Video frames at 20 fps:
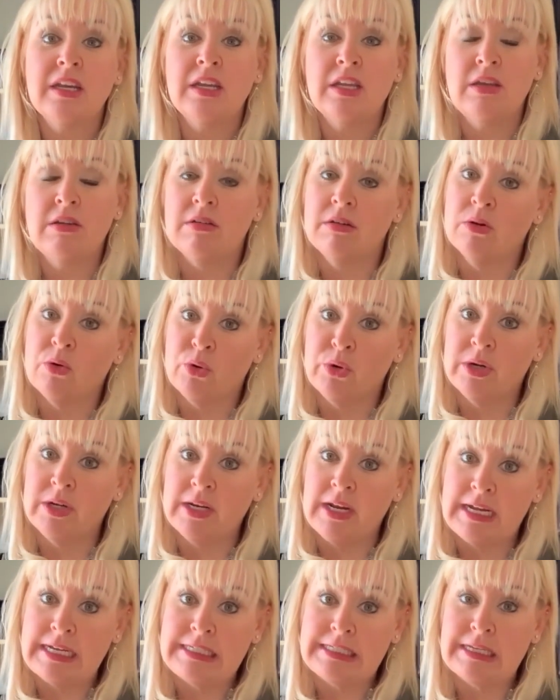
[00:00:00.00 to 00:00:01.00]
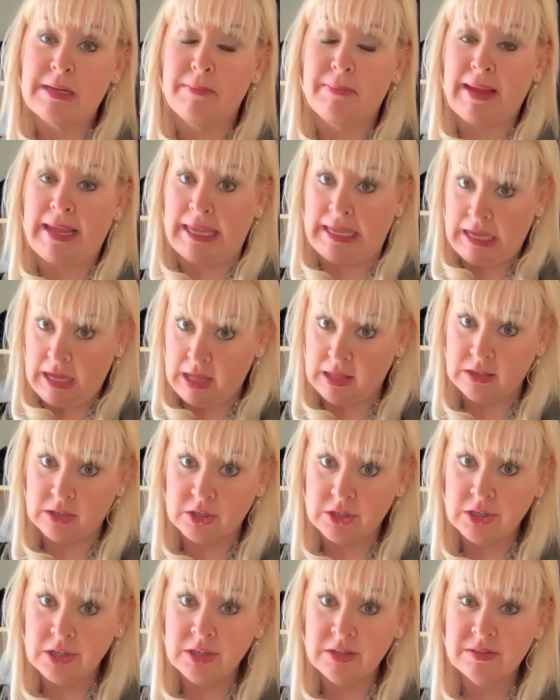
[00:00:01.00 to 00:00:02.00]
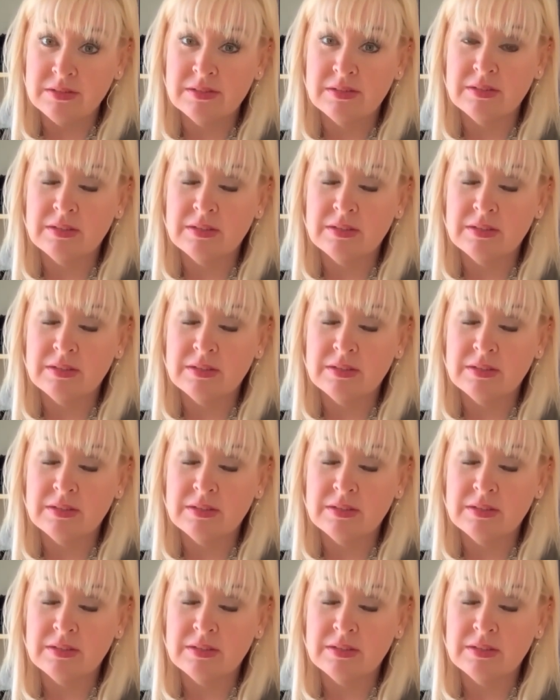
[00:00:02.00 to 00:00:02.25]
You can organize it by color,